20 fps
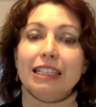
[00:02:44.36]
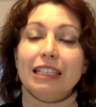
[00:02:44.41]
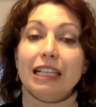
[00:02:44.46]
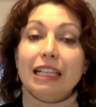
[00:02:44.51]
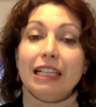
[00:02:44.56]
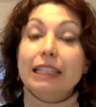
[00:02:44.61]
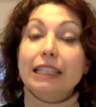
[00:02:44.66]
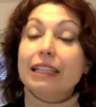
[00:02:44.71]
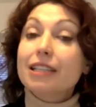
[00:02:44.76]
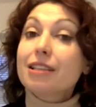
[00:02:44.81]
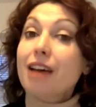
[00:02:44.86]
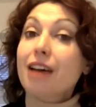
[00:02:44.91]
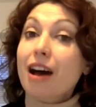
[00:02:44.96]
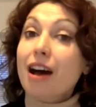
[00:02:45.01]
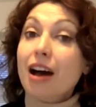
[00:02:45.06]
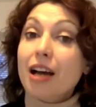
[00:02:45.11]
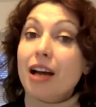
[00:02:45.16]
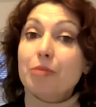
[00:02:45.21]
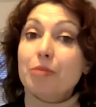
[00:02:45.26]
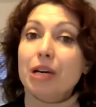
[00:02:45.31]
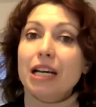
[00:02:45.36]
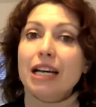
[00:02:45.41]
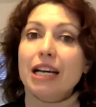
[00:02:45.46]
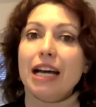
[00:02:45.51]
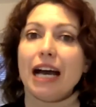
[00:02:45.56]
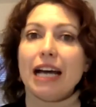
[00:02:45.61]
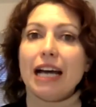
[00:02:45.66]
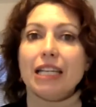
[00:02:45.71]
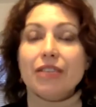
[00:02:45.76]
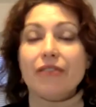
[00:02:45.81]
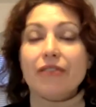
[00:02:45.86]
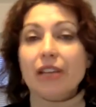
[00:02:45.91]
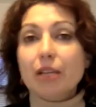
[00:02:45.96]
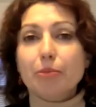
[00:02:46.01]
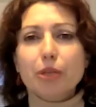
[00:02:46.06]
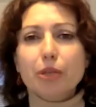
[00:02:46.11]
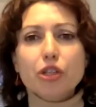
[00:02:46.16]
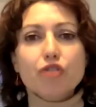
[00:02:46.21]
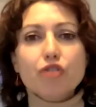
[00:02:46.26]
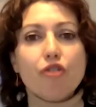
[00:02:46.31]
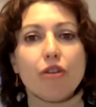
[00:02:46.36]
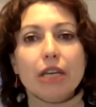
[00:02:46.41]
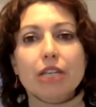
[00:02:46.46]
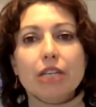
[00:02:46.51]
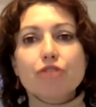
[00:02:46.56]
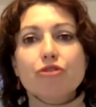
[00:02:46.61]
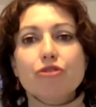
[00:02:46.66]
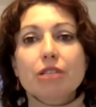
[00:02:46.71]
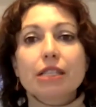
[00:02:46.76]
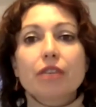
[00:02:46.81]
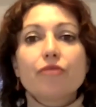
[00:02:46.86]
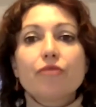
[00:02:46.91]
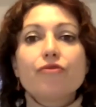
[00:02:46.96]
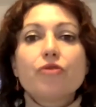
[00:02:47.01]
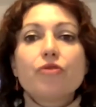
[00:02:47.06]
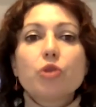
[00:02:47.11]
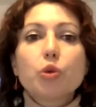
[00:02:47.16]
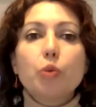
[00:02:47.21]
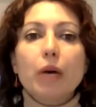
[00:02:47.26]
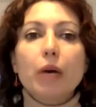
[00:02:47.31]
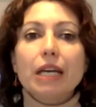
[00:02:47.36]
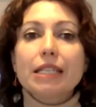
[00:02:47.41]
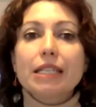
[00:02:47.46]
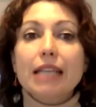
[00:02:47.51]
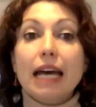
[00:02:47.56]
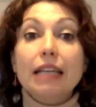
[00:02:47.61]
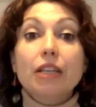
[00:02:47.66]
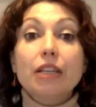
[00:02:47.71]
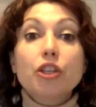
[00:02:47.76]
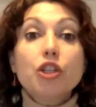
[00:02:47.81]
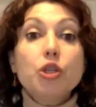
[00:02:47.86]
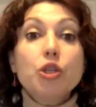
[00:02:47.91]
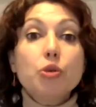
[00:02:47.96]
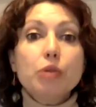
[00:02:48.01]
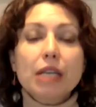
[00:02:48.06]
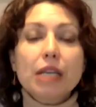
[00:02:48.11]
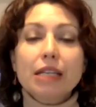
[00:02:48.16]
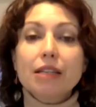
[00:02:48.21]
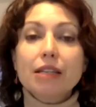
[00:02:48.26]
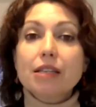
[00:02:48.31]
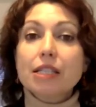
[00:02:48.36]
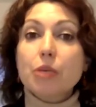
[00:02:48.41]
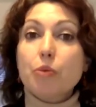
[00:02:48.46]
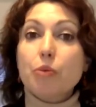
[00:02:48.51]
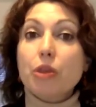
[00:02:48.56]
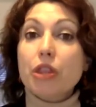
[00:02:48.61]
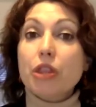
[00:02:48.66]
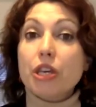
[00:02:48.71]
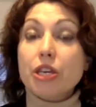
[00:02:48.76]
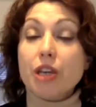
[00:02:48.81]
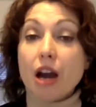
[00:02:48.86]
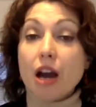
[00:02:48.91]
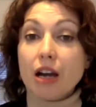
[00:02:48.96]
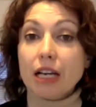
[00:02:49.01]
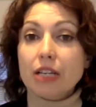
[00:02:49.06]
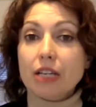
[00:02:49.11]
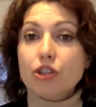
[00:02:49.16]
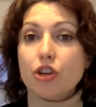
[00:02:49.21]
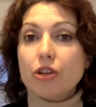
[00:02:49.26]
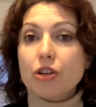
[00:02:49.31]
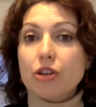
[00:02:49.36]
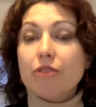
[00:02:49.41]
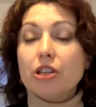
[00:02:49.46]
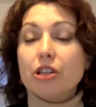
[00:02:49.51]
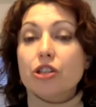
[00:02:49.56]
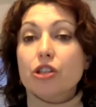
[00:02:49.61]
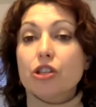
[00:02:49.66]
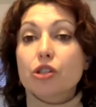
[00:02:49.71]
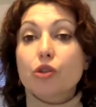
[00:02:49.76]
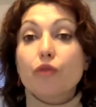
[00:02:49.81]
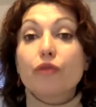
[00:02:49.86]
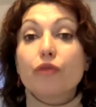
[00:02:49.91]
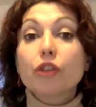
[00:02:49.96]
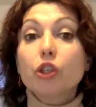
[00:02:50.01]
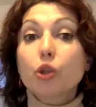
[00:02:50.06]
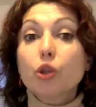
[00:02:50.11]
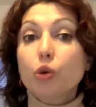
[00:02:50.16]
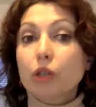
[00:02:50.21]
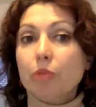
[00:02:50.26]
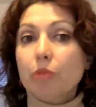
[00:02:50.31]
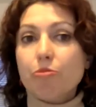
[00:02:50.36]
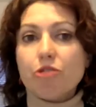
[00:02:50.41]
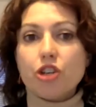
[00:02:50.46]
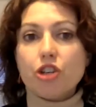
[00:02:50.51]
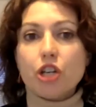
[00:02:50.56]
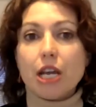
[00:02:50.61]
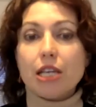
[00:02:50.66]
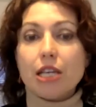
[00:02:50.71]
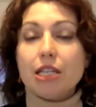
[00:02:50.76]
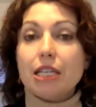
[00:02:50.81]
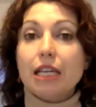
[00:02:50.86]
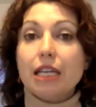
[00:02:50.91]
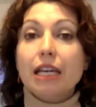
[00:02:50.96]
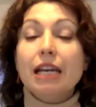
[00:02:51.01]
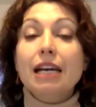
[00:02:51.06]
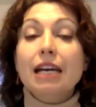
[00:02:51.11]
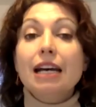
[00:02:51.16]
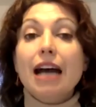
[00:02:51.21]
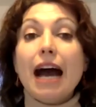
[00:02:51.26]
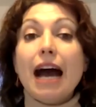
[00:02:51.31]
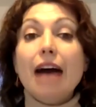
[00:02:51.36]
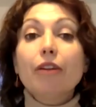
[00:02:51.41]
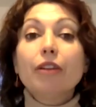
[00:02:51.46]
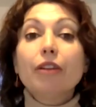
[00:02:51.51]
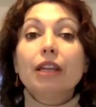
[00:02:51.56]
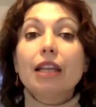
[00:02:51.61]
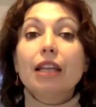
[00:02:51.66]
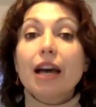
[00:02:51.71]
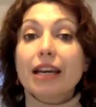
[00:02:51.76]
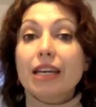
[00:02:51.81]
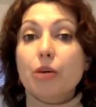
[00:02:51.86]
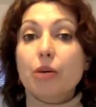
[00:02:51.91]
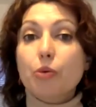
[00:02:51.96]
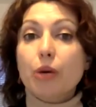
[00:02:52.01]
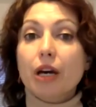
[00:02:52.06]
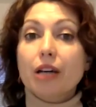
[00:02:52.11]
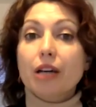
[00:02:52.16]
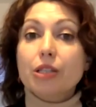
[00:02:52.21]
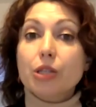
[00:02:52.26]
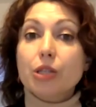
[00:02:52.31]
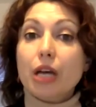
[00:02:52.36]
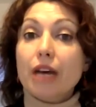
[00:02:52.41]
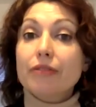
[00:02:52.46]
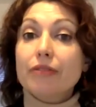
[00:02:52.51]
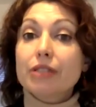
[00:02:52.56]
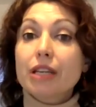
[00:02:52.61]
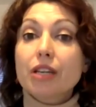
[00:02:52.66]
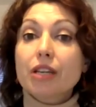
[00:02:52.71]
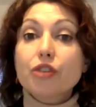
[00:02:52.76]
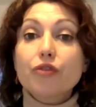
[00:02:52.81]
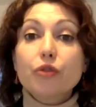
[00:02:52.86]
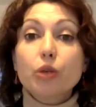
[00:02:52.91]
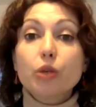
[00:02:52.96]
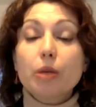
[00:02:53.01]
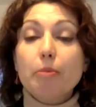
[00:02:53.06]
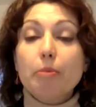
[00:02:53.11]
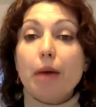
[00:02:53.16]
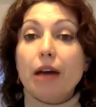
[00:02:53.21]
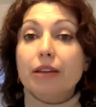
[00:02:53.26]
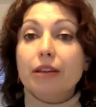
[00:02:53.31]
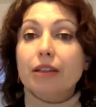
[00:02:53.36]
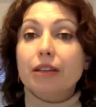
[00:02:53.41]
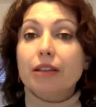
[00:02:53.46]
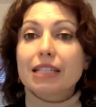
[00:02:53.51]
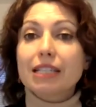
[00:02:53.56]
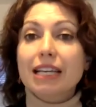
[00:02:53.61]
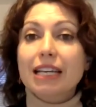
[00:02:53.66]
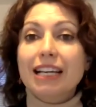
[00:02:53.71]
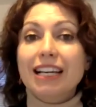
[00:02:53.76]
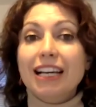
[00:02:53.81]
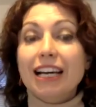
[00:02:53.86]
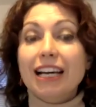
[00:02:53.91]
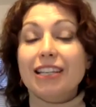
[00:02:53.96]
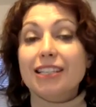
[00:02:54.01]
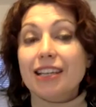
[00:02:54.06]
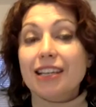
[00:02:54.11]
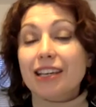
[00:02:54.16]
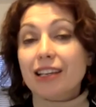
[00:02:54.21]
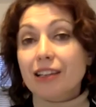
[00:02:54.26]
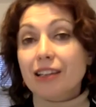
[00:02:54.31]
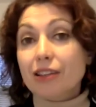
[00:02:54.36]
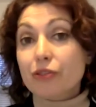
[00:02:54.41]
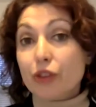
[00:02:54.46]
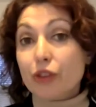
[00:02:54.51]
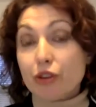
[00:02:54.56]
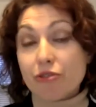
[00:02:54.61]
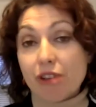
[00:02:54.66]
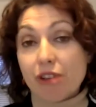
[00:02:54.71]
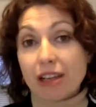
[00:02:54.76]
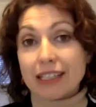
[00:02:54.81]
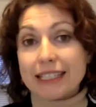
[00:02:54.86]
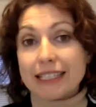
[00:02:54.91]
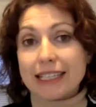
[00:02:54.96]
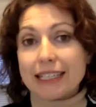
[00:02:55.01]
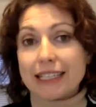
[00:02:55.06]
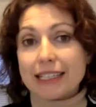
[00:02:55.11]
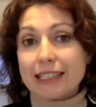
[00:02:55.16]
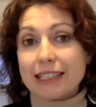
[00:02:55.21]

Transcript: At the time, I developed a strong interest in food waste and a new tendency with the younger generations of not appreciating how lucky we are to have such food abundance and taking it for granted.